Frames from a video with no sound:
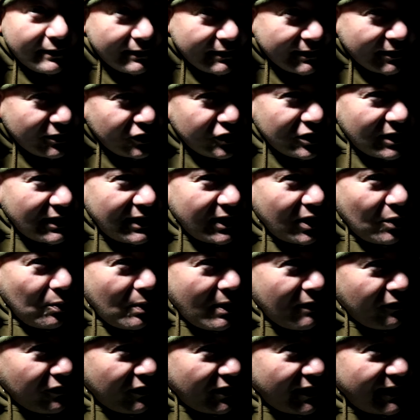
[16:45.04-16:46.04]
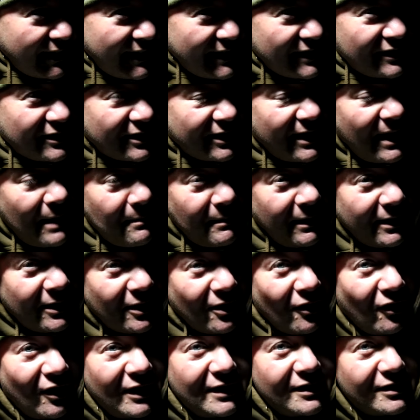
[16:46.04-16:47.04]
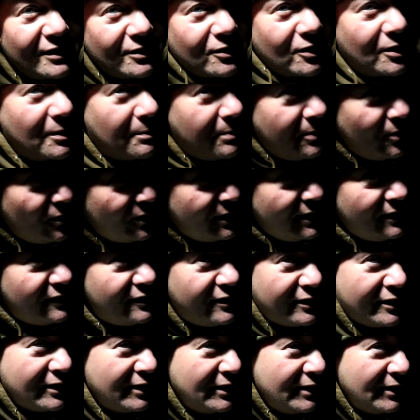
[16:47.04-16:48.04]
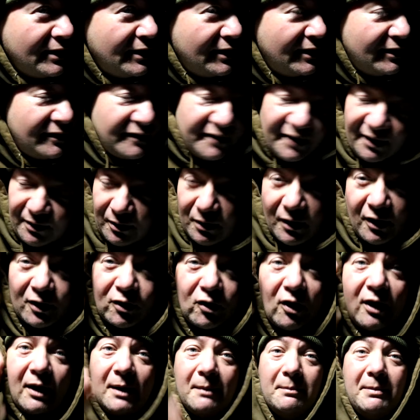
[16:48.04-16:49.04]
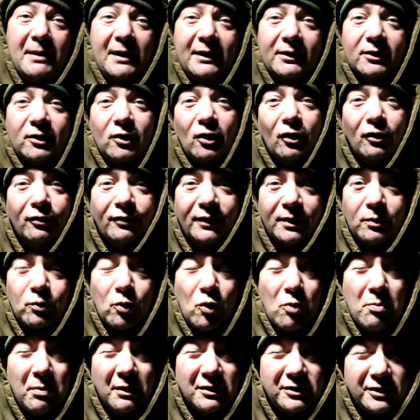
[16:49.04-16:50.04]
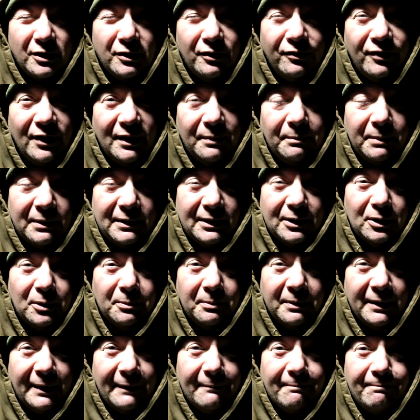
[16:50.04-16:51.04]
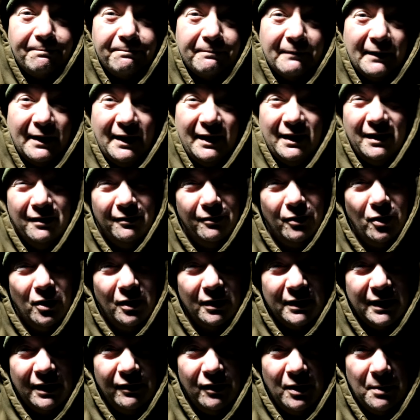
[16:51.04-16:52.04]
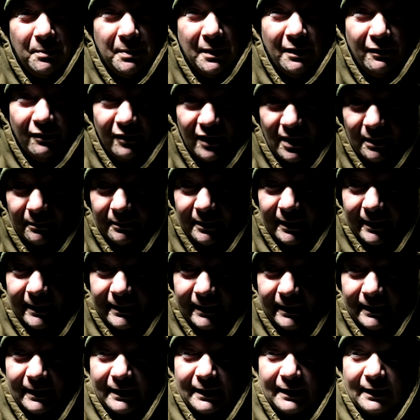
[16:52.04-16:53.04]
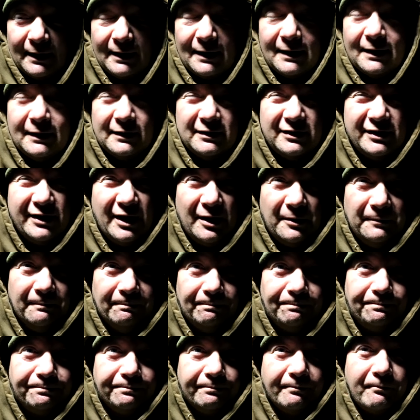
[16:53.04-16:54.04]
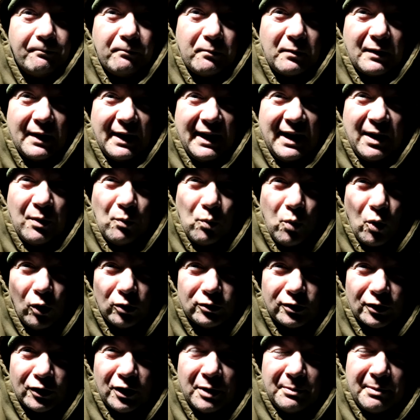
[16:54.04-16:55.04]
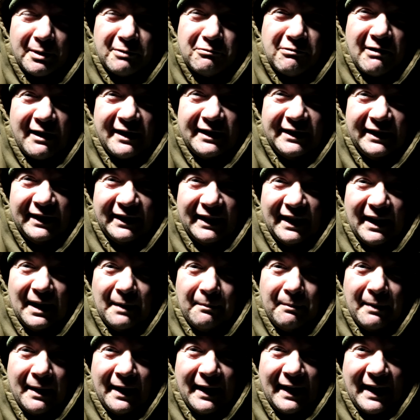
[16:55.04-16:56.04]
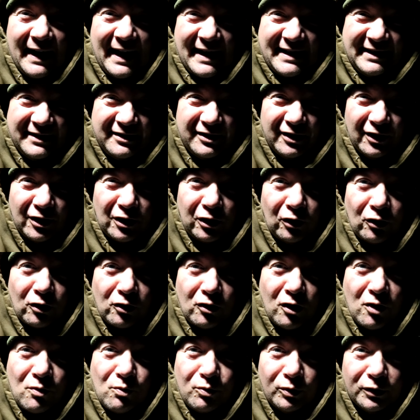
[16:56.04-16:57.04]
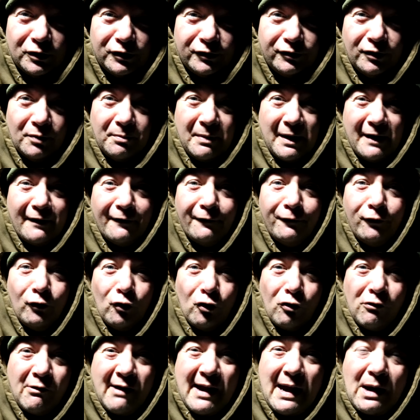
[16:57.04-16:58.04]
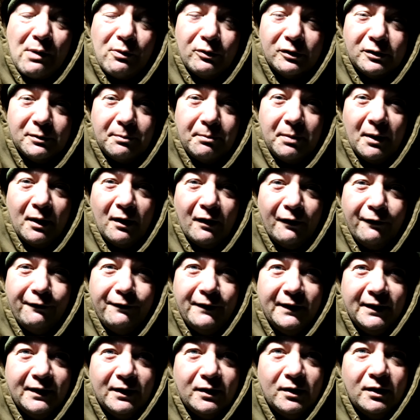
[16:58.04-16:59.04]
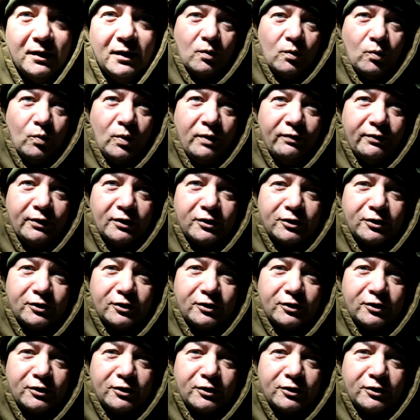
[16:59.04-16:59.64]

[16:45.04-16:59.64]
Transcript: the chillier weather is coming, guys, I've got to be honest. So I got up, had a coffee, warmed myself up a little bit, and then thought I'd give you a bit of an update. So it was going to be raining at about 8 o'clock onwards for about 4 hours, but I think with the